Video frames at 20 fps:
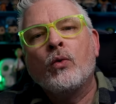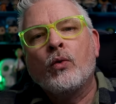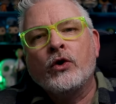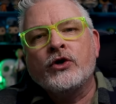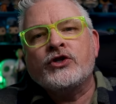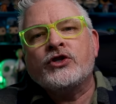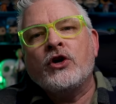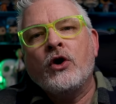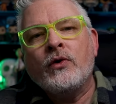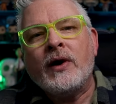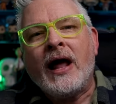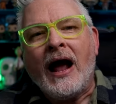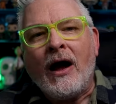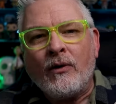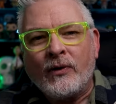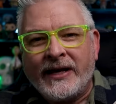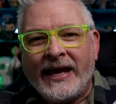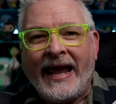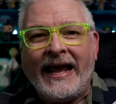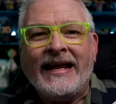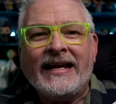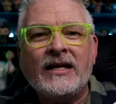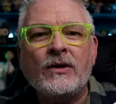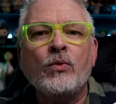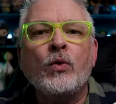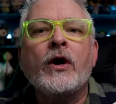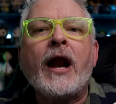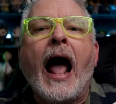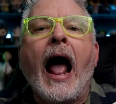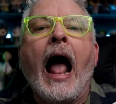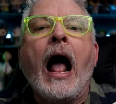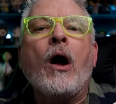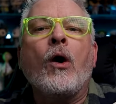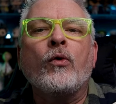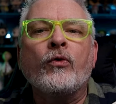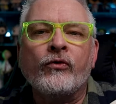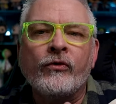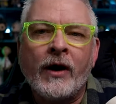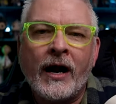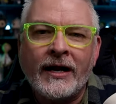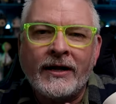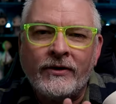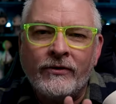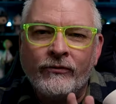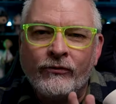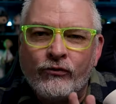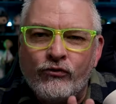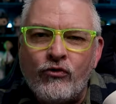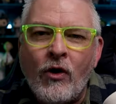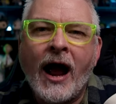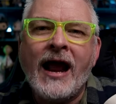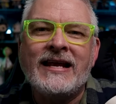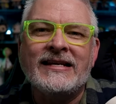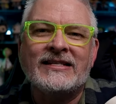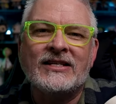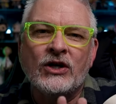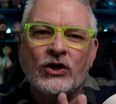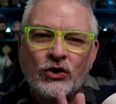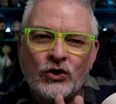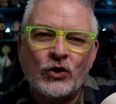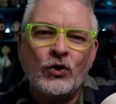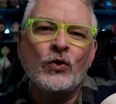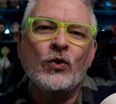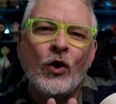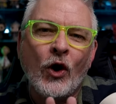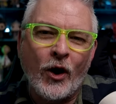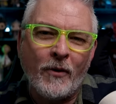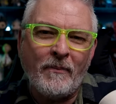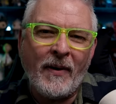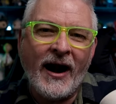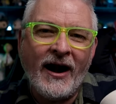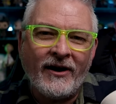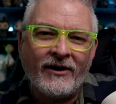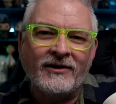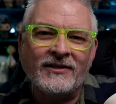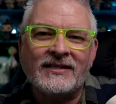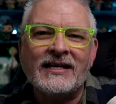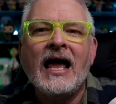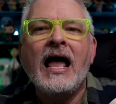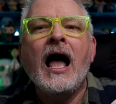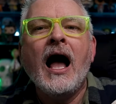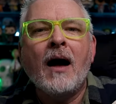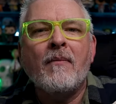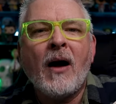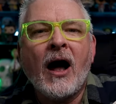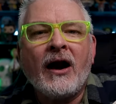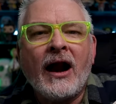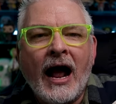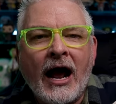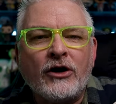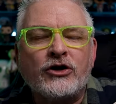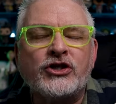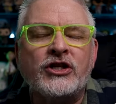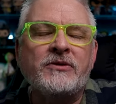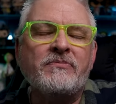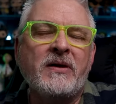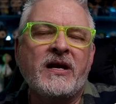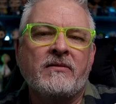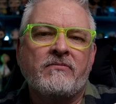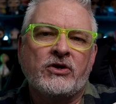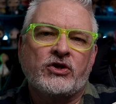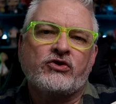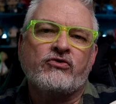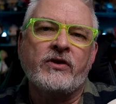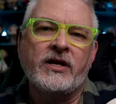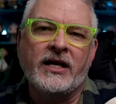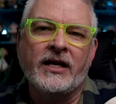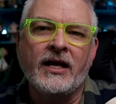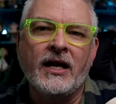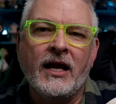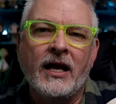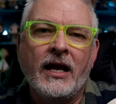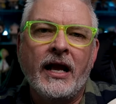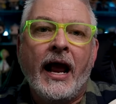we're shown how Katie would outright write to her parents about how she's being mistreated.